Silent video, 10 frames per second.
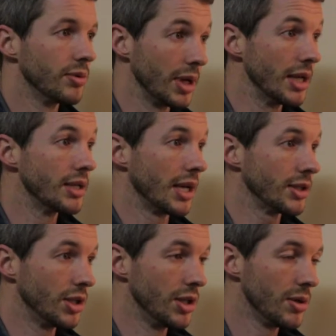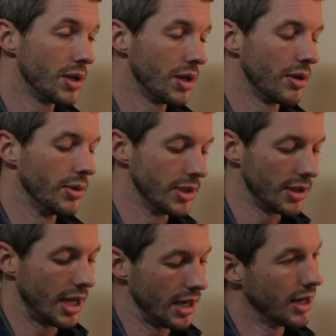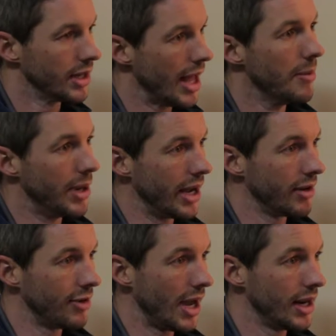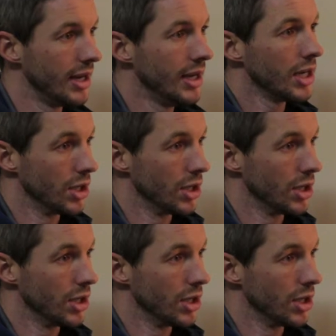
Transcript: when we had tested you earlier, was getting into that body fat,